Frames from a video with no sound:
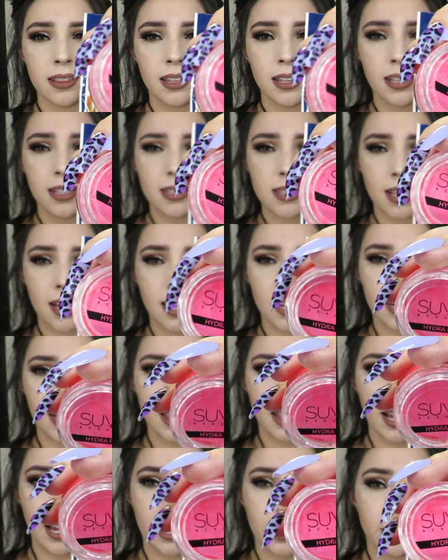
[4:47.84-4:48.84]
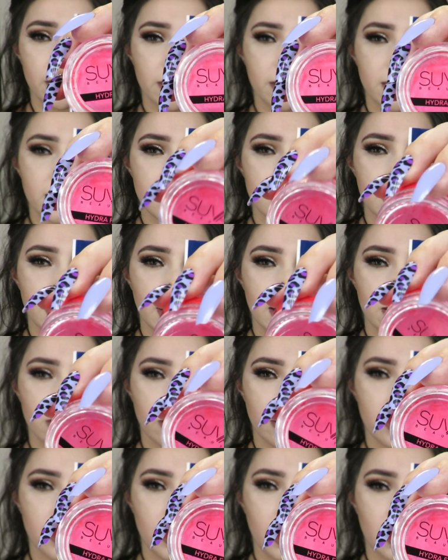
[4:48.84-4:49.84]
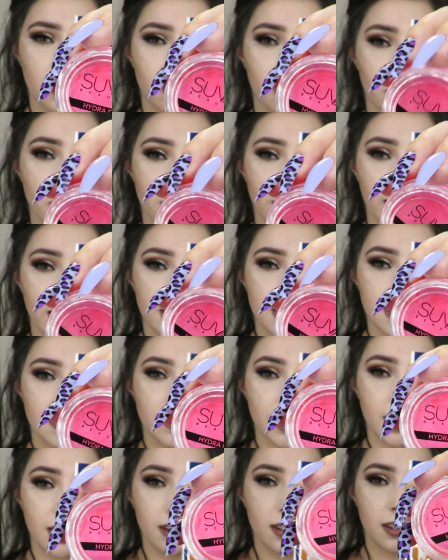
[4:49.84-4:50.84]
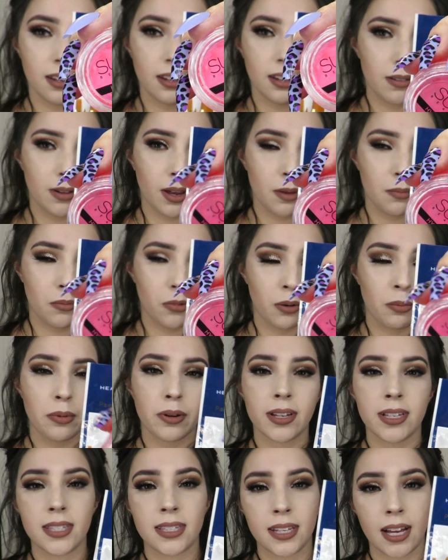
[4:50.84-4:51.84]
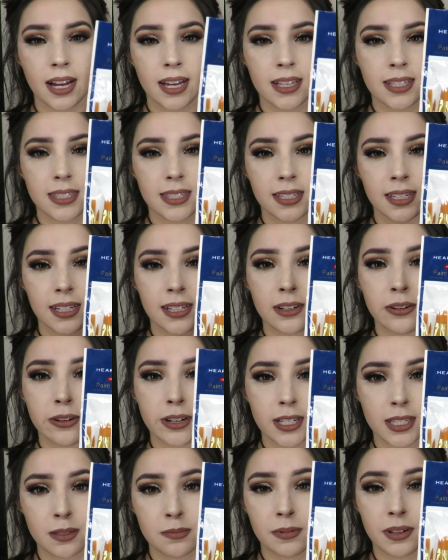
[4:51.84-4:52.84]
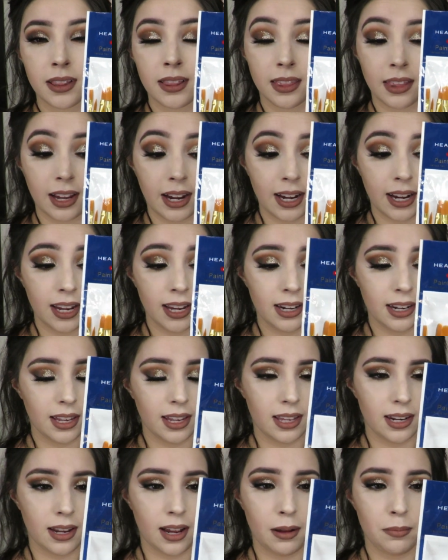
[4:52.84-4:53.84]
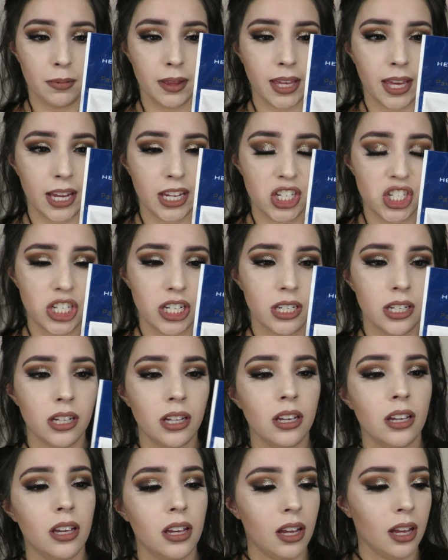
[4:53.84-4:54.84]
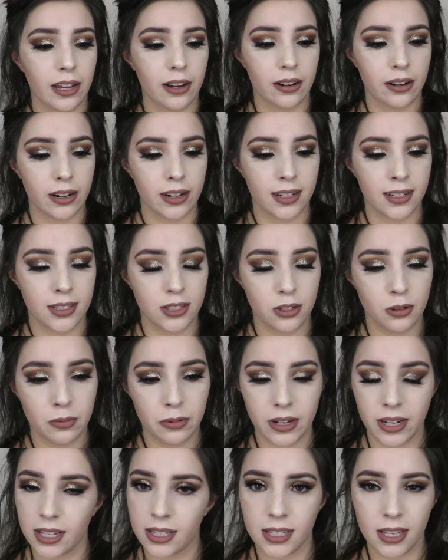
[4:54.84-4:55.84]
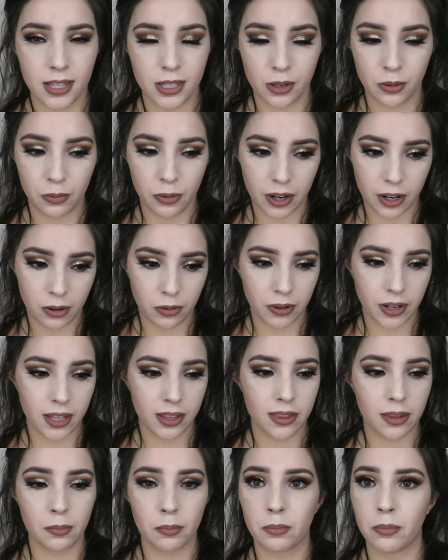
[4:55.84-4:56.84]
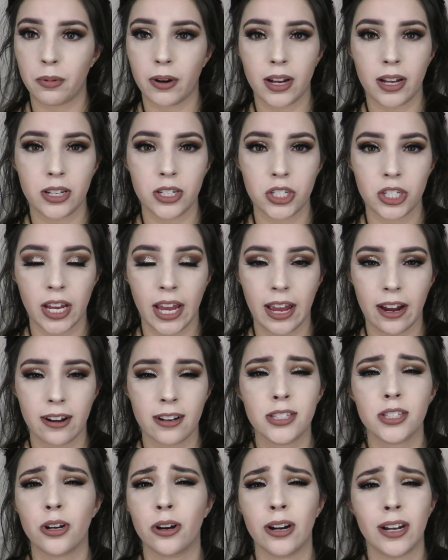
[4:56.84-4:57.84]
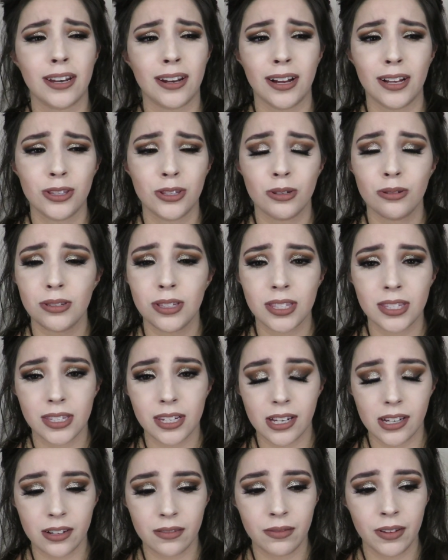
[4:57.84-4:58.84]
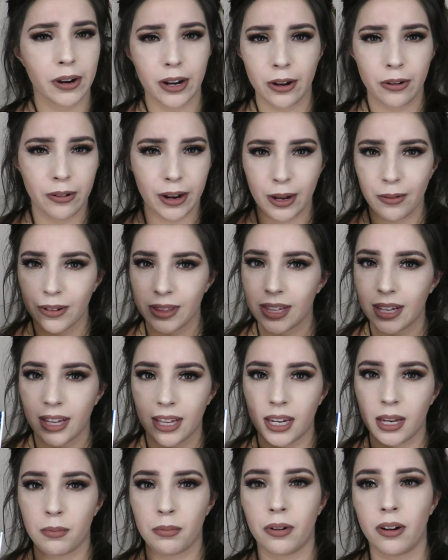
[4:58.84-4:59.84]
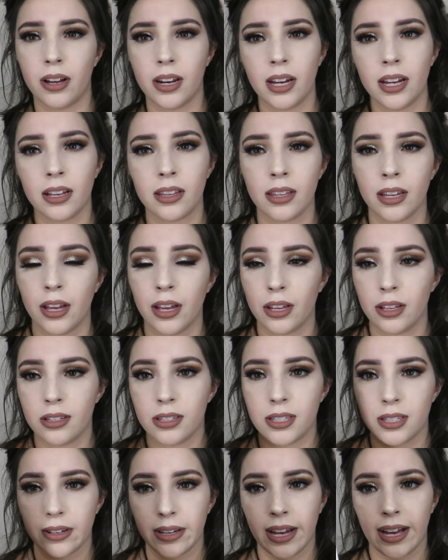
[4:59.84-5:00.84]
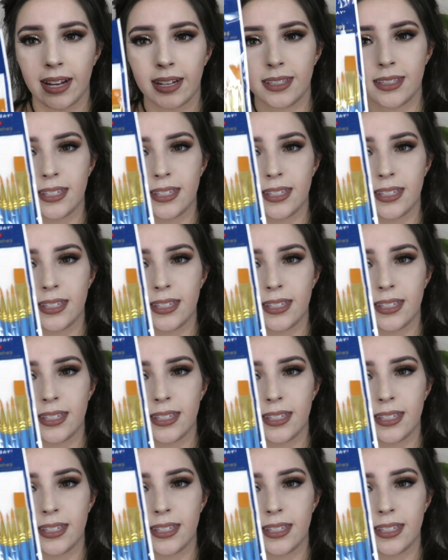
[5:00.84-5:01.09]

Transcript: these kind of liners that are like water activated, have a more precise crisp line and application. They are super easy to work with. The brush hairs are not too stiff. Work great with any product. So yeah,